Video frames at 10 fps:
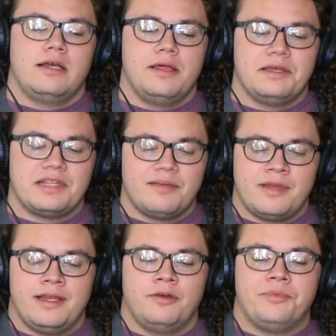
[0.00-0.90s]
I think that
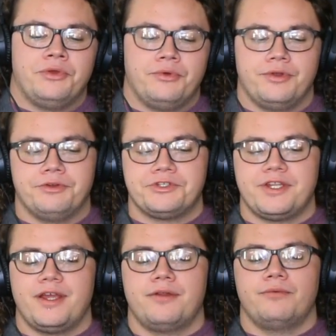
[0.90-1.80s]
might help you
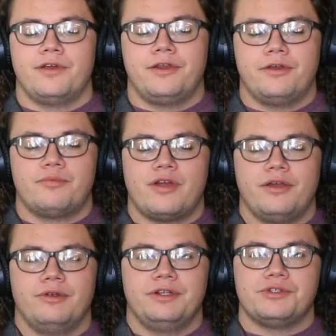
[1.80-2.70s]
understand where your
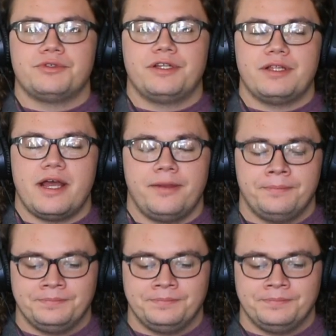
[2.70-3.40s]
priorities really lie.